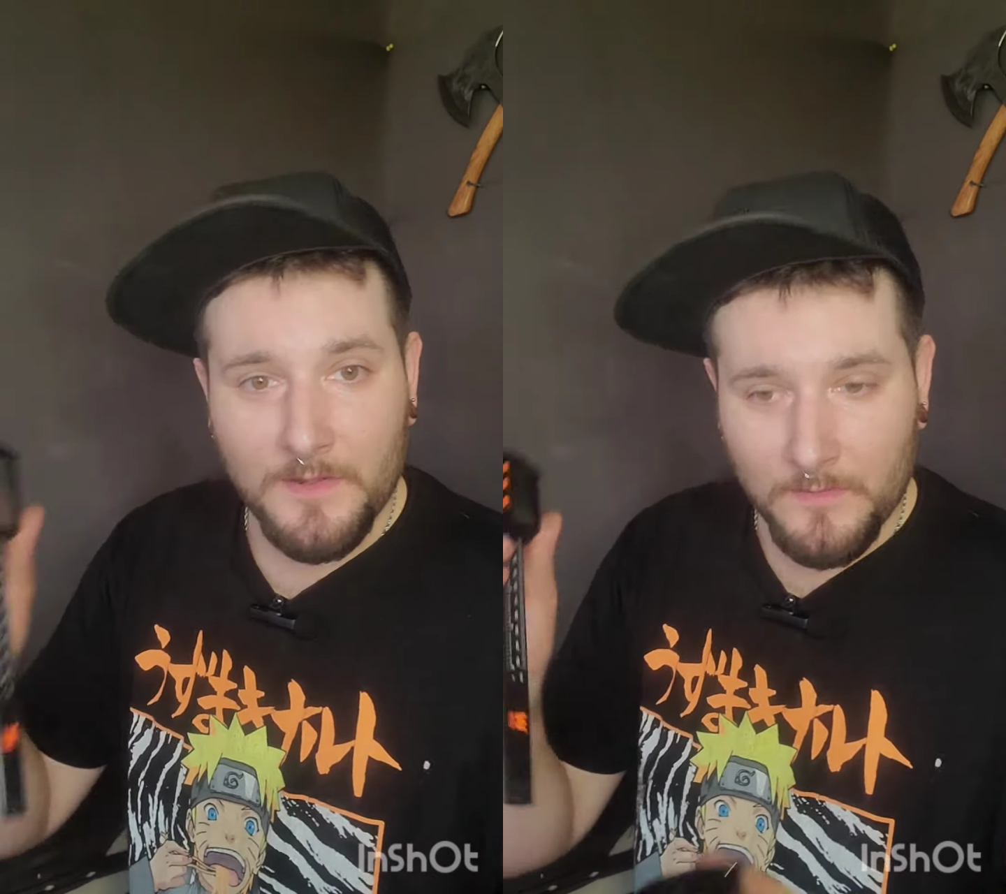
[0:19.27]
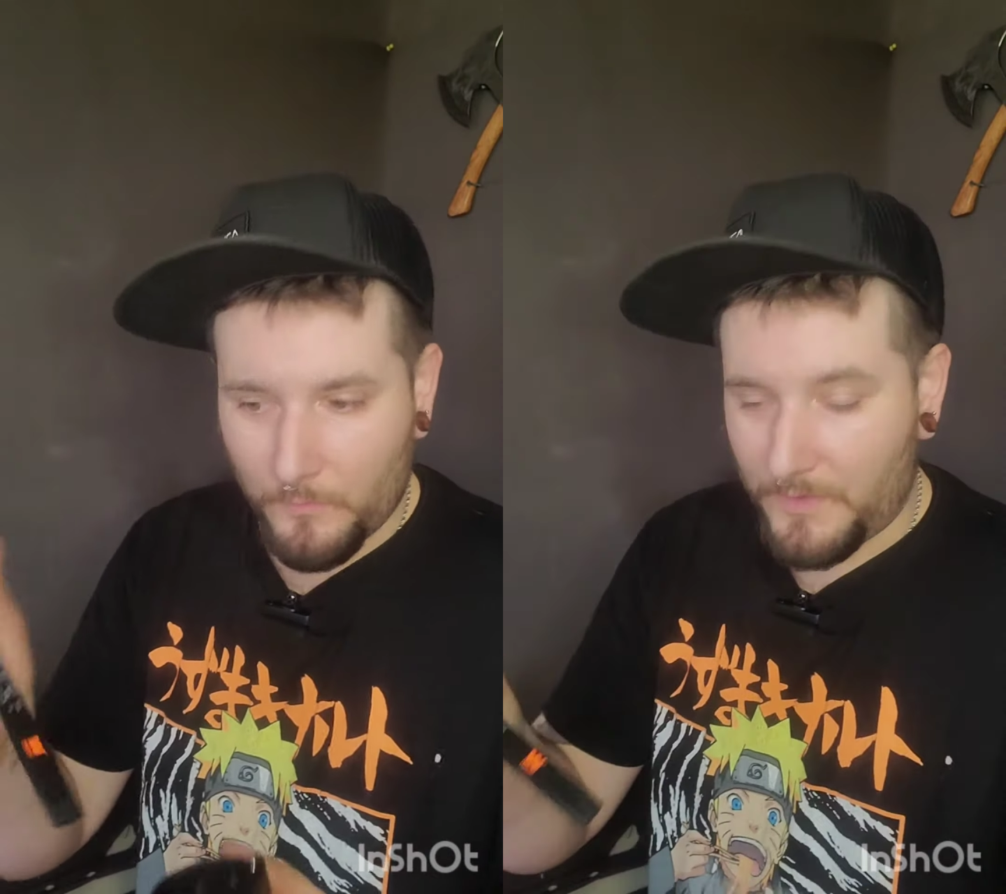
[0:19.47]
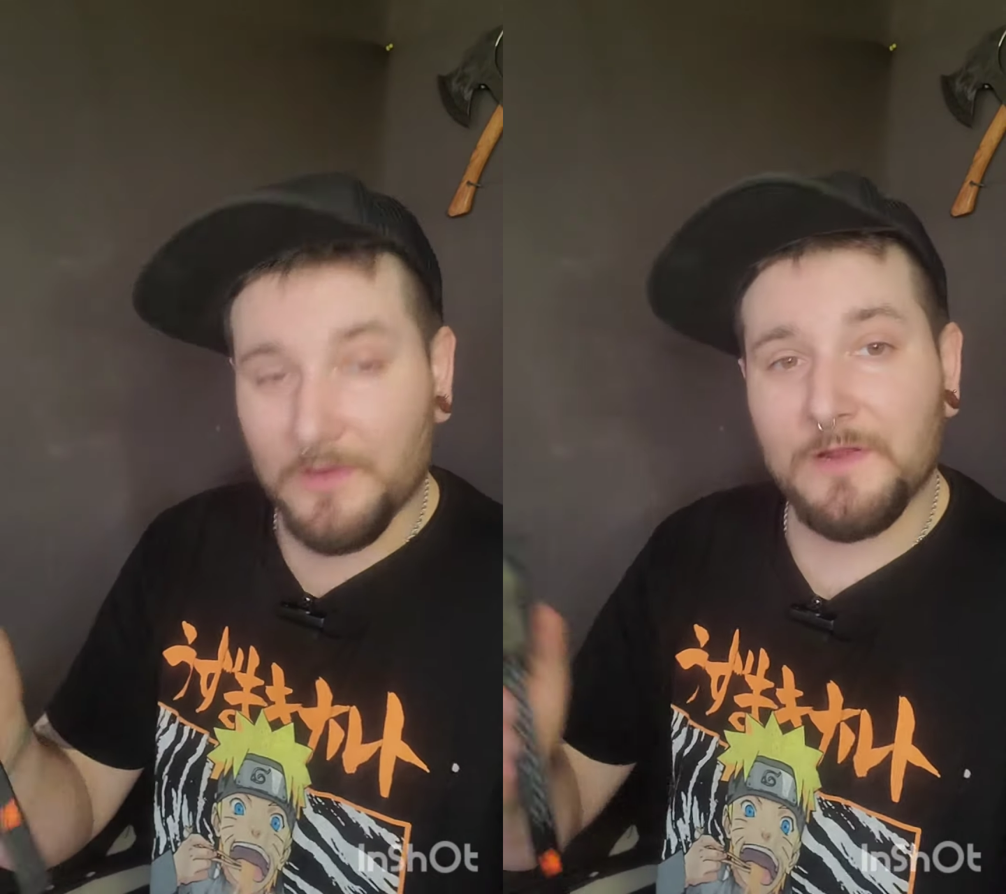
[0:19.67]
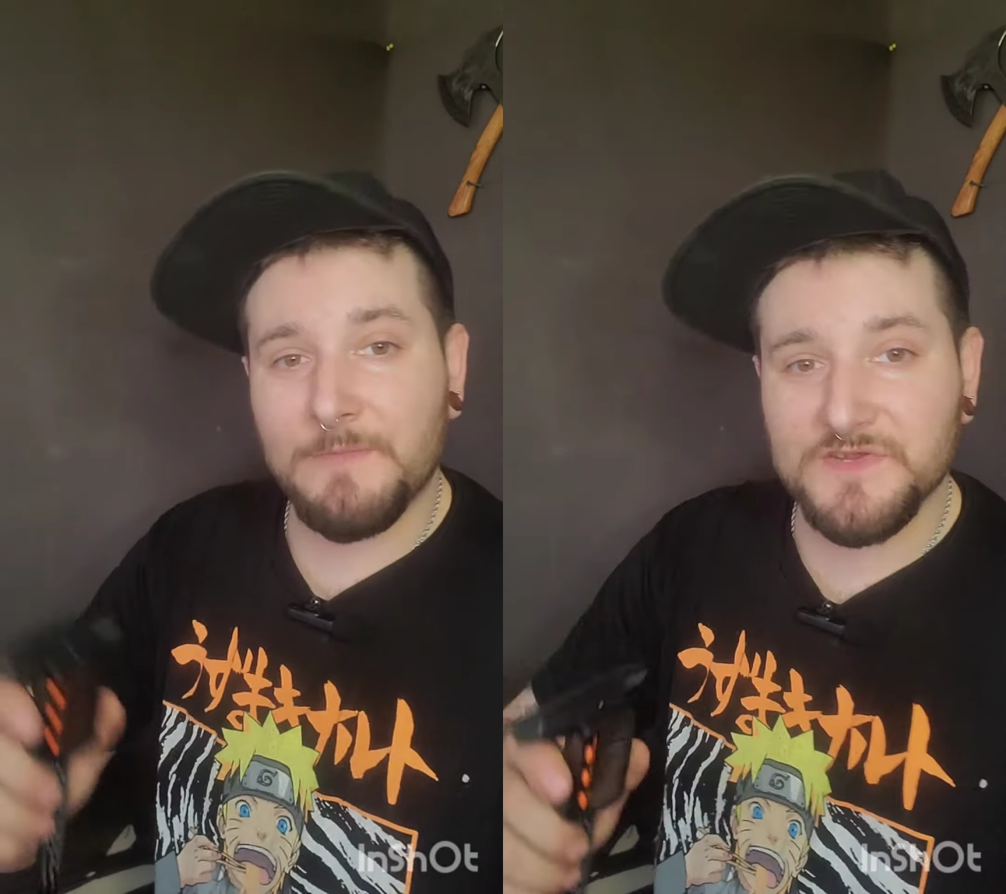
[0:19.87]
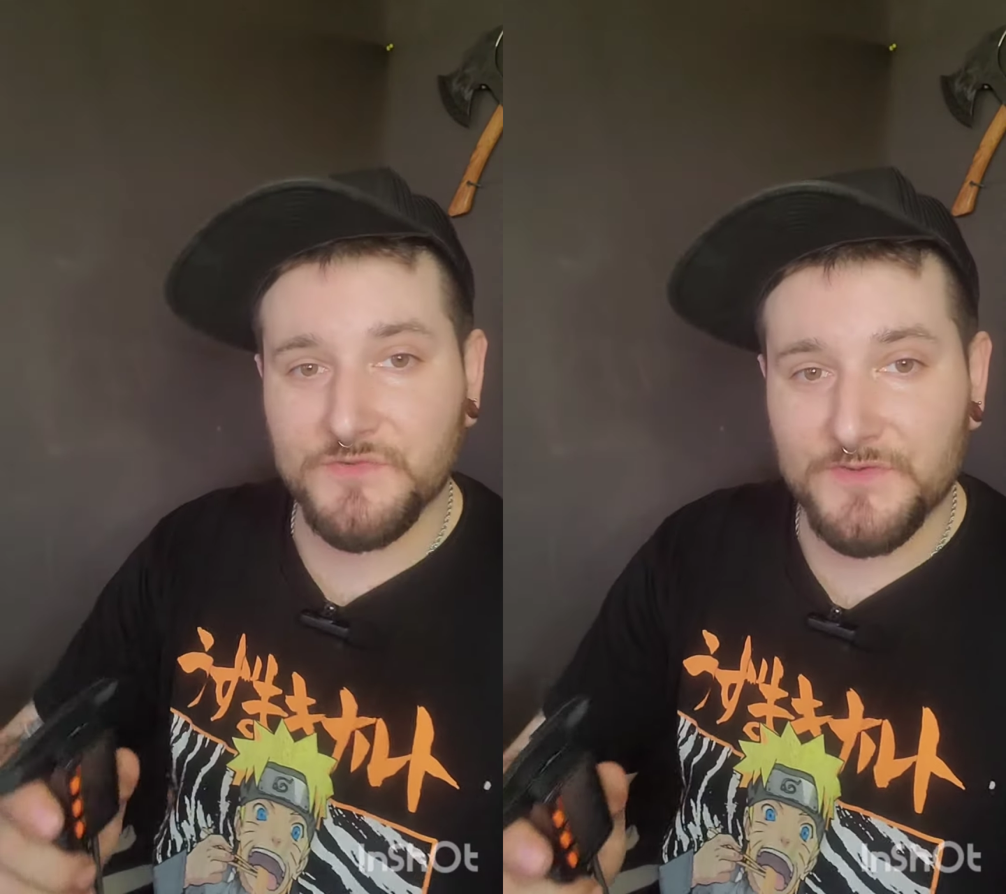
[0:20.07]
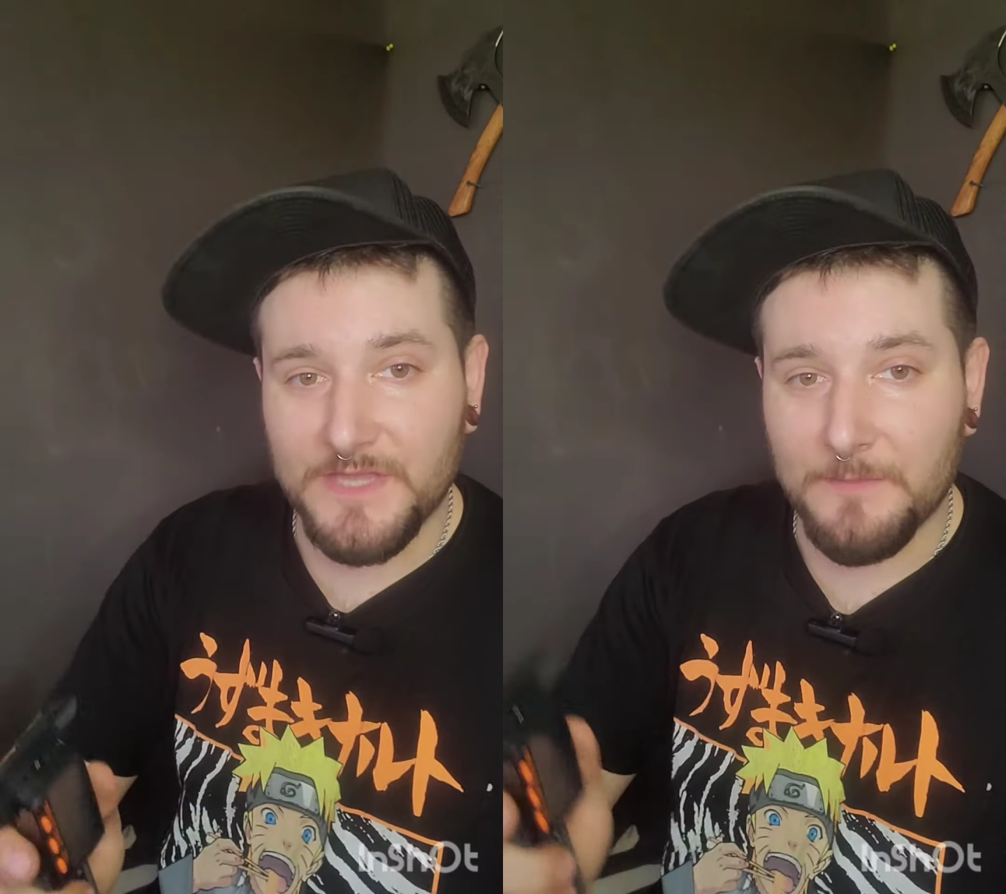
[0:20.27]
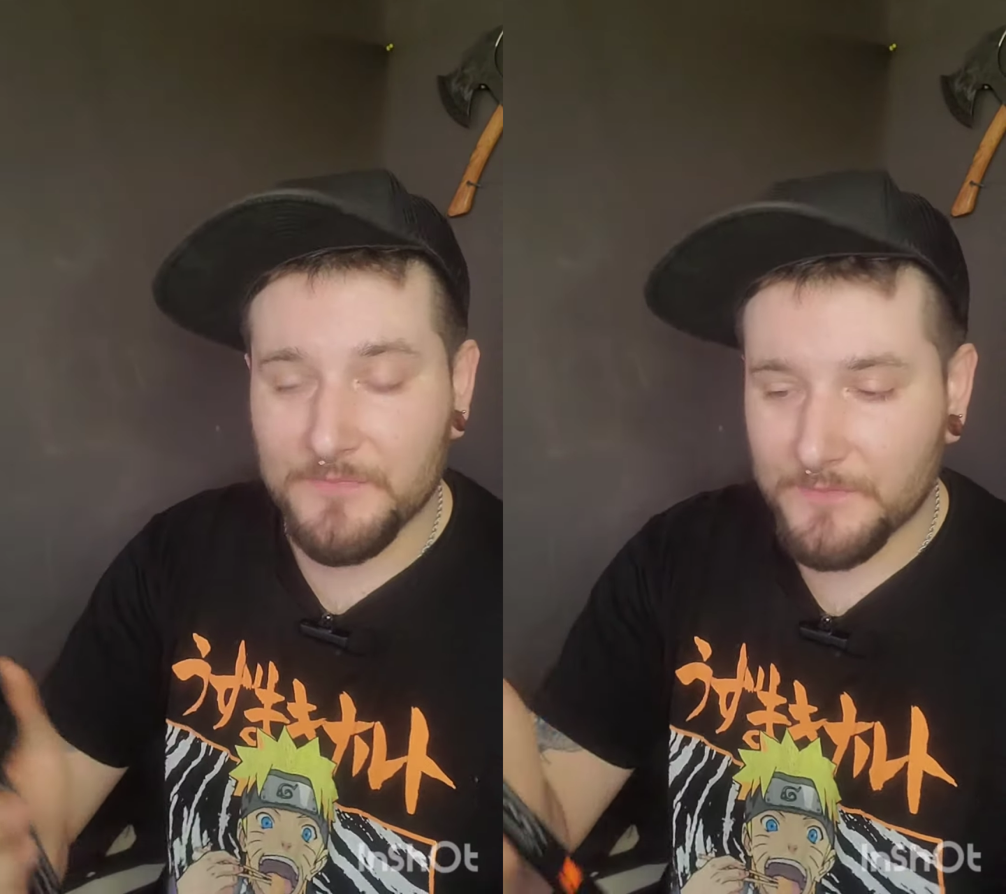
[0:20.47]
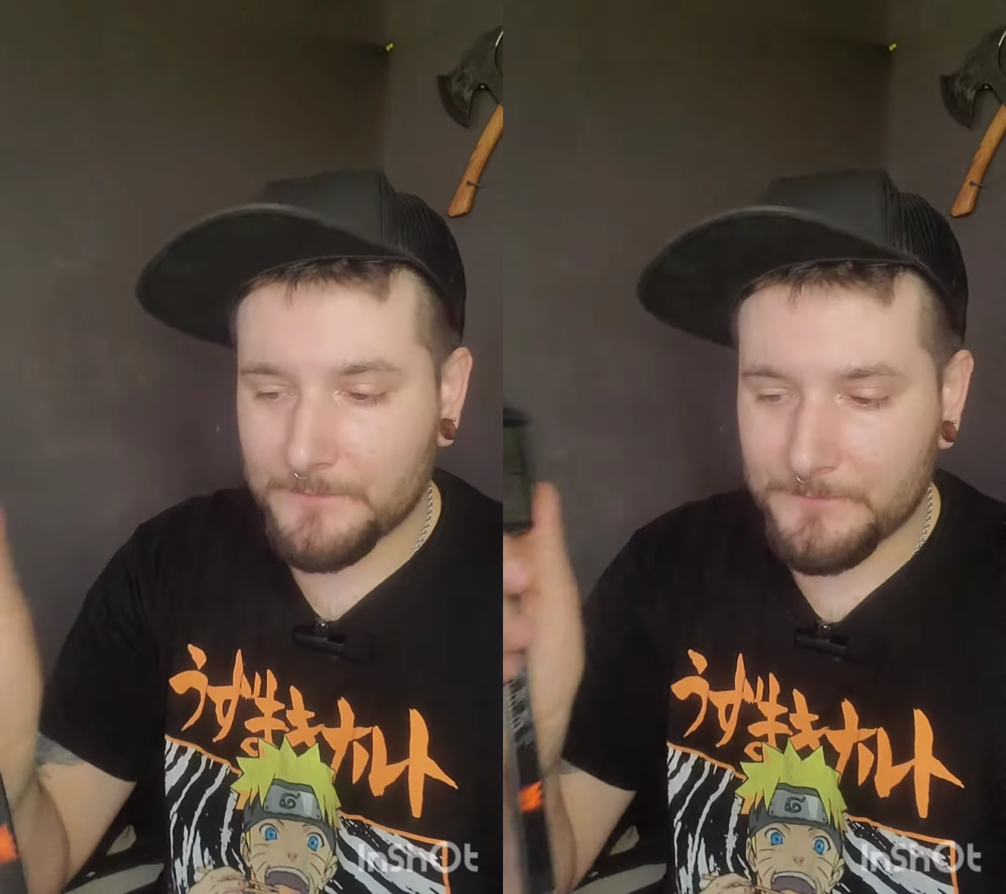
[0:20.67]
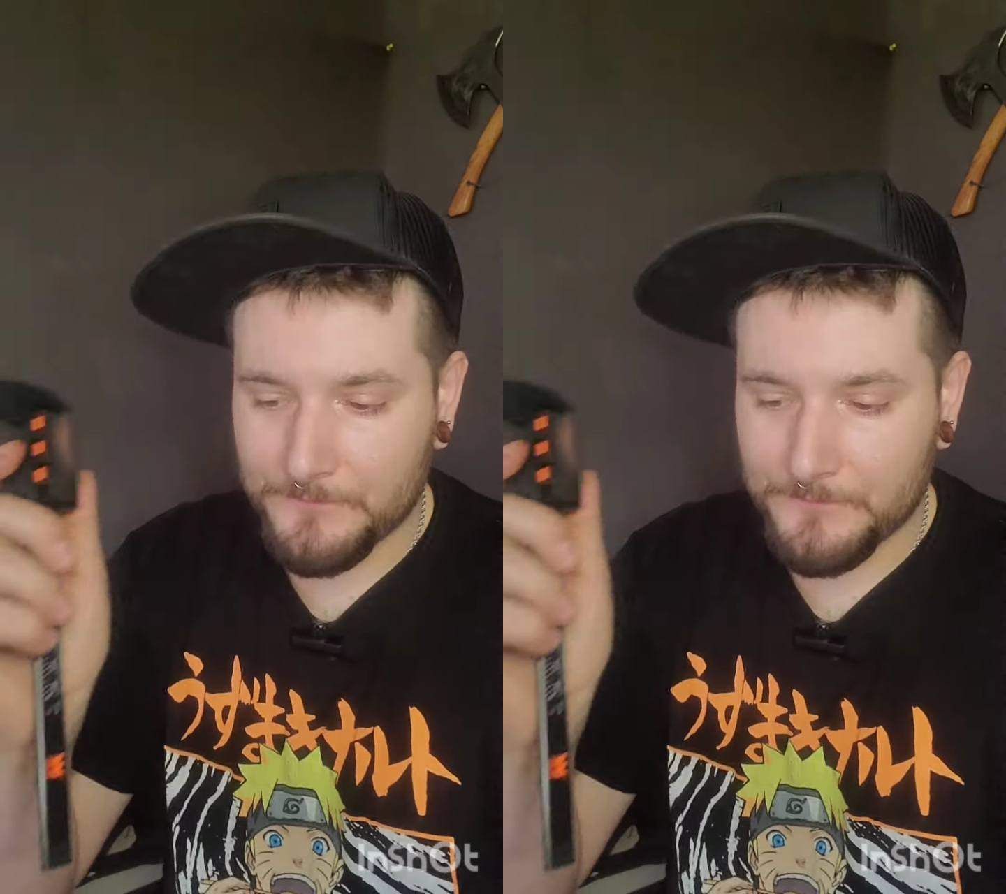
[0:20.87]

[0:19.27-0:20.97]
and we are going to measure the depth.